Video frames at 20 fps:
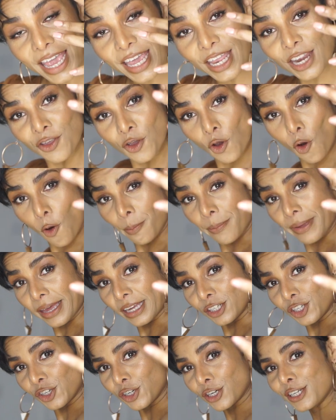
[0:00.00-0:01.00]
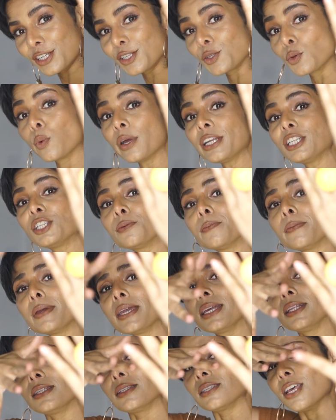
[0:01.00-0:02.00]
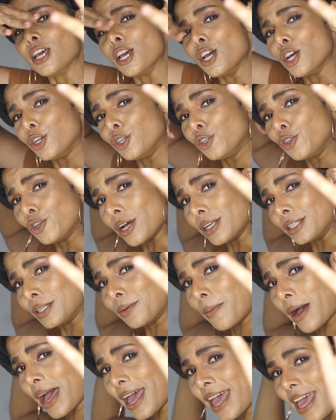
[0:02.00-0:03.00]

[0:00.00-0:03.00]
in your pictures, which means just by